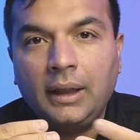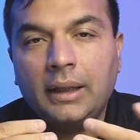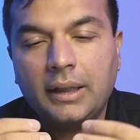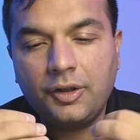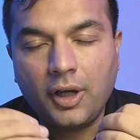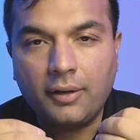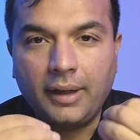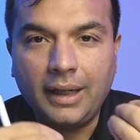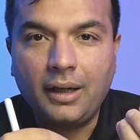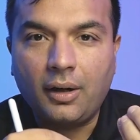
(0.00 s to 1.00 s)
the
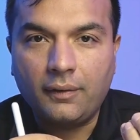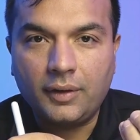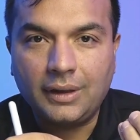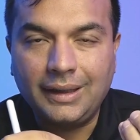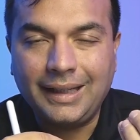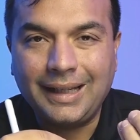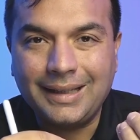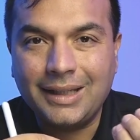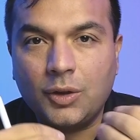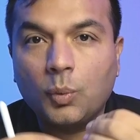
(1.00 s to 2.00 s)
generated artificial
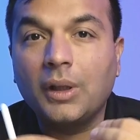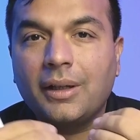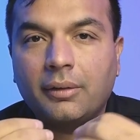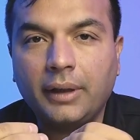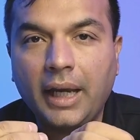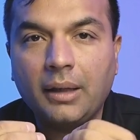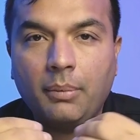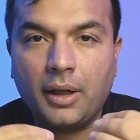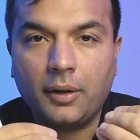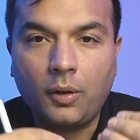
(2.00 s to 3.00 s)
intelligence will create a
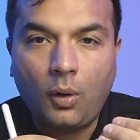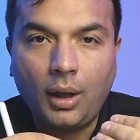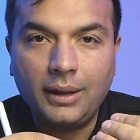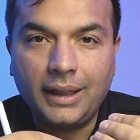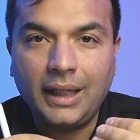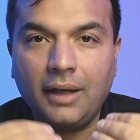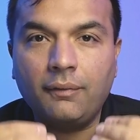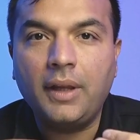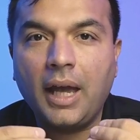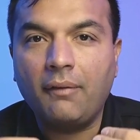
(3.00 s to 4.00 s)
better quality
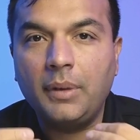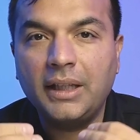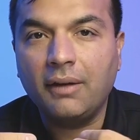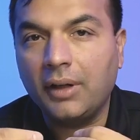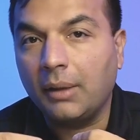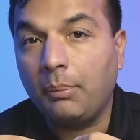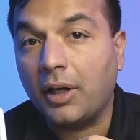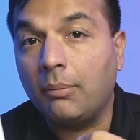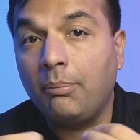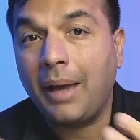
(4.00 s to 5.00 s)
if they have been given a
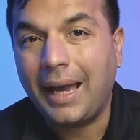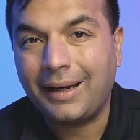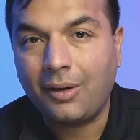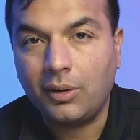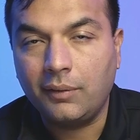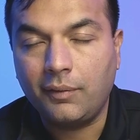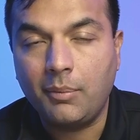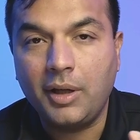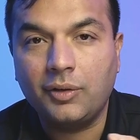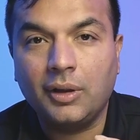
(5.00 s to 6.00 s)
better background
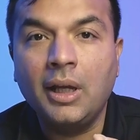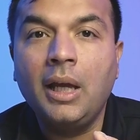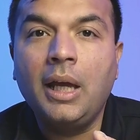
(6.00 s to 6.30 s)
information